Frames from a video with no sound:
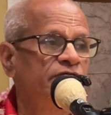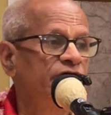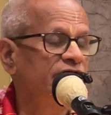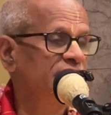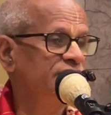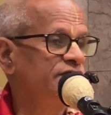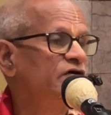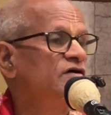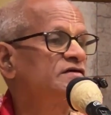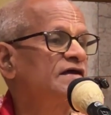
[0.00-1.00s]
when
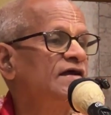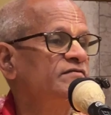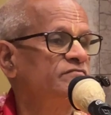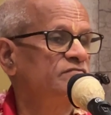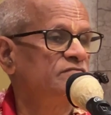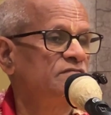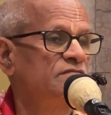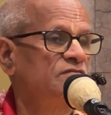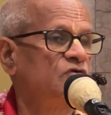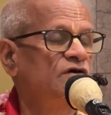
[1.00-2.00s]
young time,
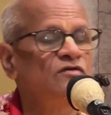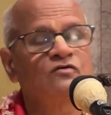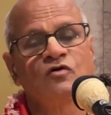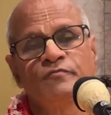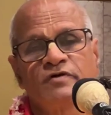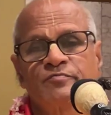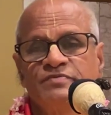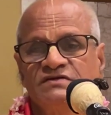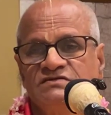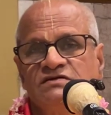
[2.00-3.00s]
when you go for
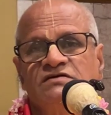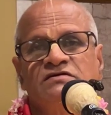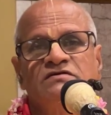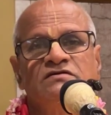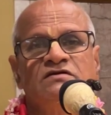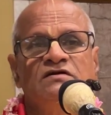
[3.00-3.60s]
preaching,